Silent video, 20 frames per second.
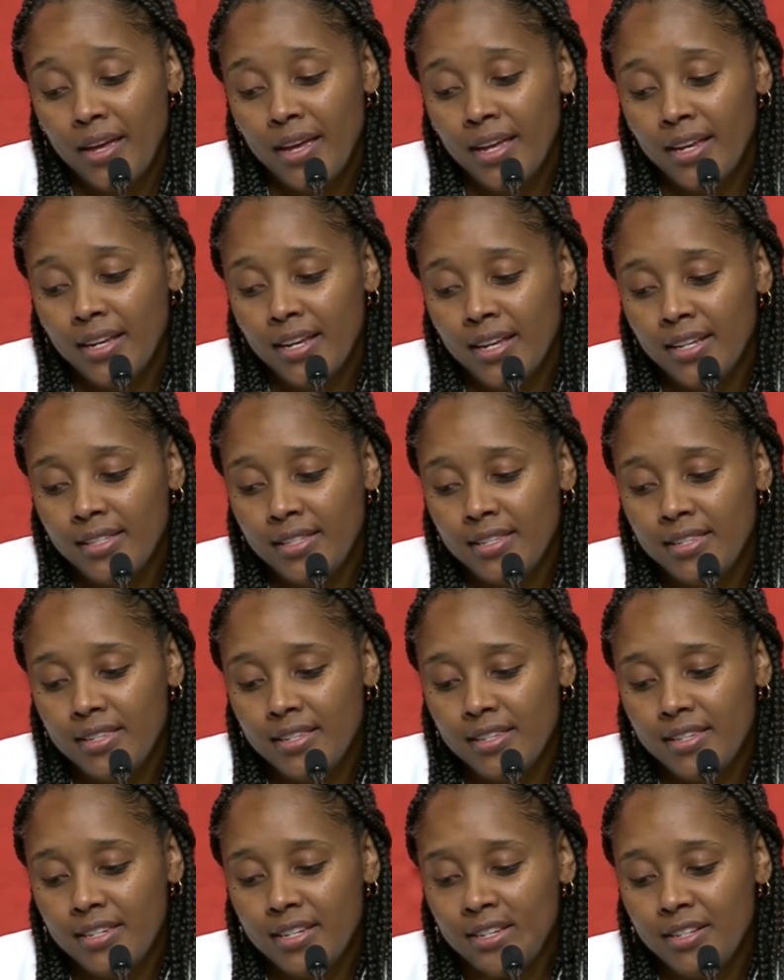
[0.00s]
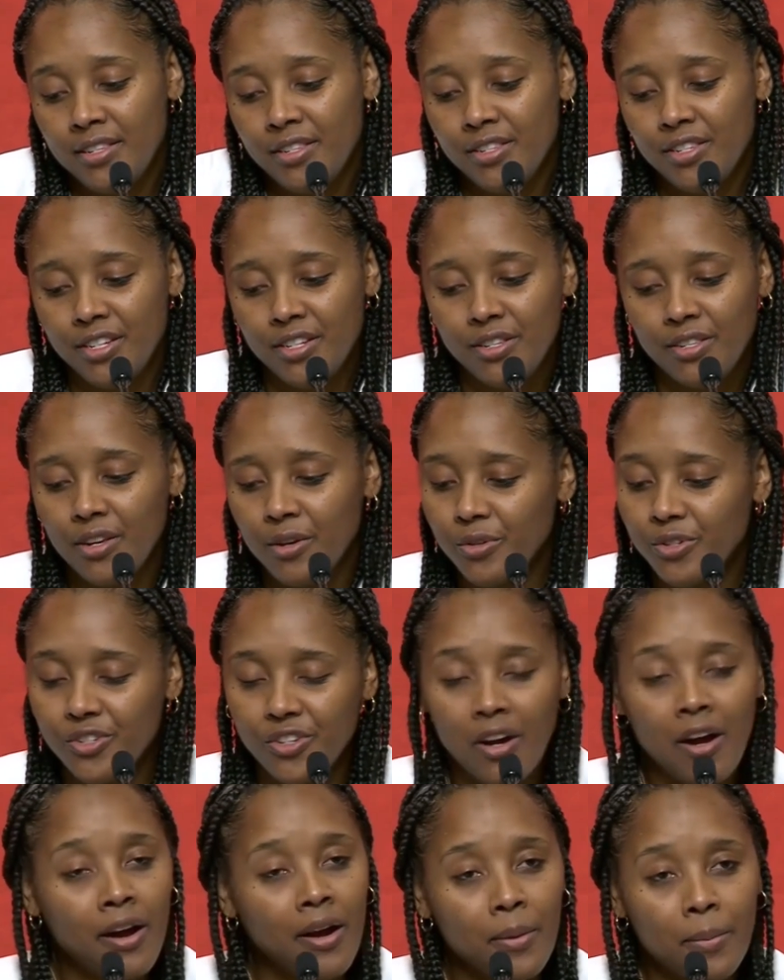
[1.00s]
it, it's she's she's so
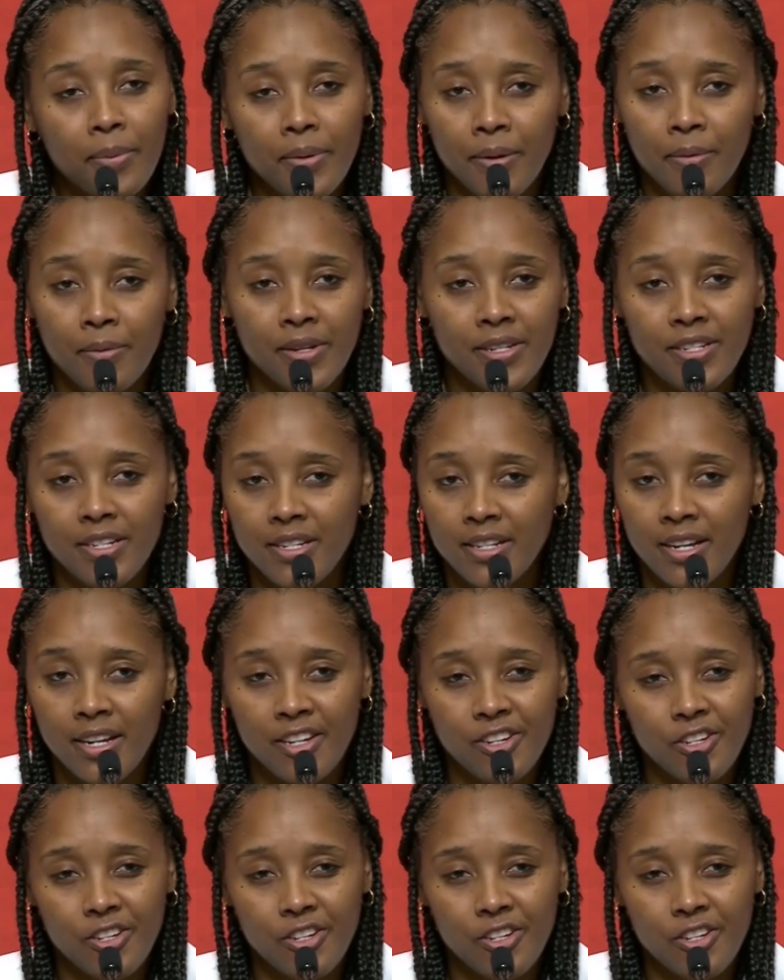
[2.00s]
sharp in what she does.